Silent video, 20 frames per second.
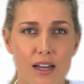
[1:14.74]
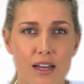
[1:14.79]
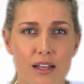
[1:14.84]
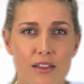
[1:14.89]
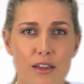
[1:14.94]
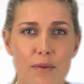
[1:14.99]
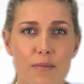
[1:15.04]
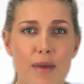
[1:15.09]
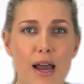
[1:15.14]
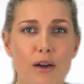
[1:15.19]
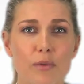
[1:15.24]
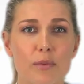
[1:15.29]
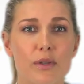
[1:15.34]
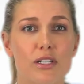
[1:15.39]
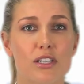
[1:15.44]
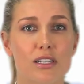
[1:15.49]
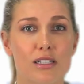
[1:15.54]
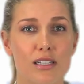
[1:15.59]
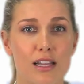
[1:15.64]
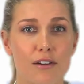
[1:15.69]
The amount which
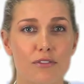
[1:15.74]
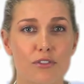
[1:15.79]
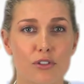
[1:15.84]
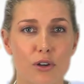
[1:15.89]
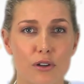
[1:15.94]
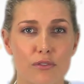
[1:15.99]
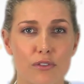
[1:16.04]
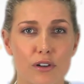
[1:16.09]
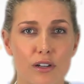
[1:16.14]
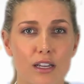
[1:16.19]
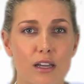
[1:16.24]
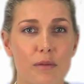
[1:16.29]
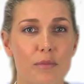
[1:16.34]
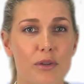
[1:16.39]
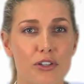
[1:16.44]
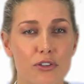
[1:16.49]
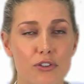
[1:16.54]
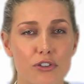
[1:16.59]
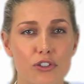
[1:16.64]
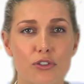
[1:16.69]
is left over can be
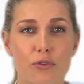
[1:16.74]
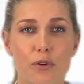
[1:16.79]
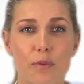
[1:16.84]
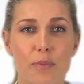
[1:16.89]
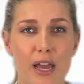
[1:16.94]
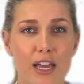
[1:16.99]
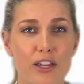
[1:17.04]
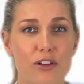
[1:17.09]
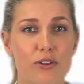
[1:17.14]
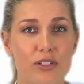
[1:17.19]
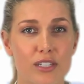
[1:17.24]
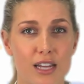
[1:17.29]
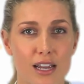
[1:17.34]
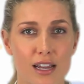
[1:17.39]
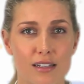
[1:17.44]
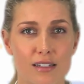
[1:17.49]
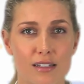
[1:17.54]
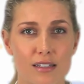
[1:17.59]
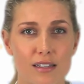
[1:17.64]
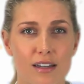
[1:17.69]
used to repay your
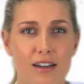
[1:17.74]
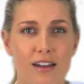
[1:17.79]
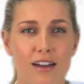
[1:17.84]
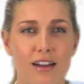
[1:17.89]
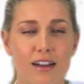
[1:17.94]
debts.